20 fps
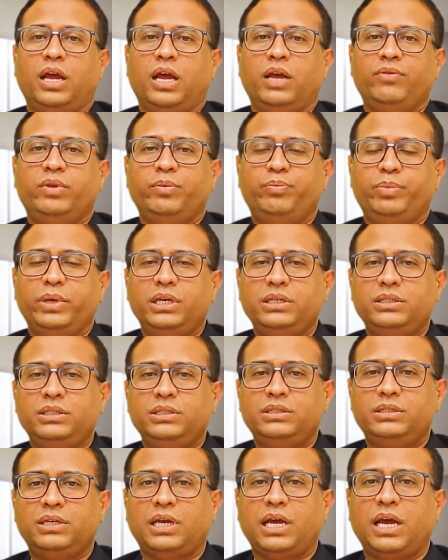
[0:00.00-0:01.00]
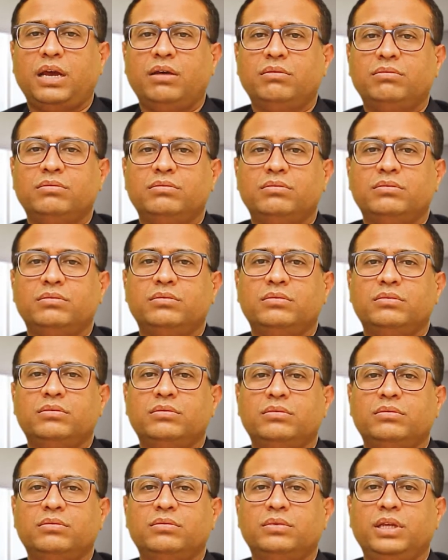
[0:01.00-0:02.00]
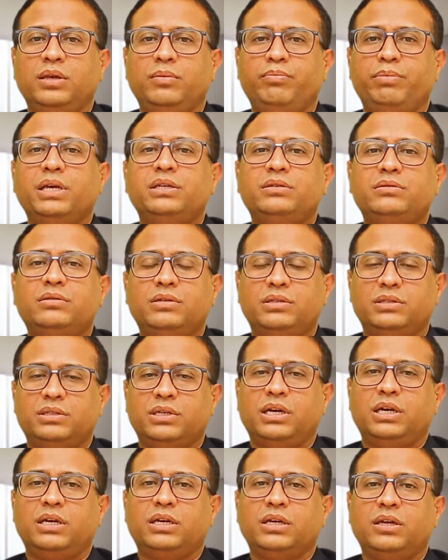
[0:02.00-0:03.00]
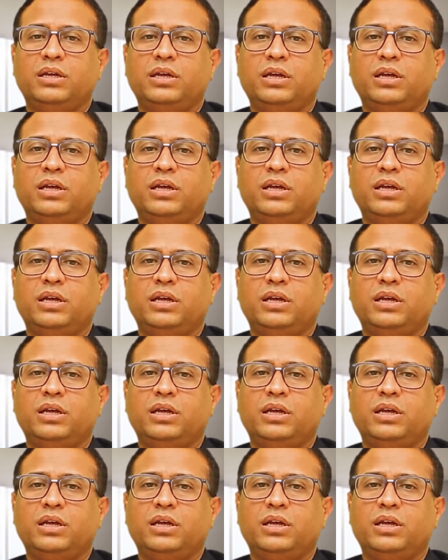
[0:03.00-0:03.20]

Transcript: If the patients have the best result,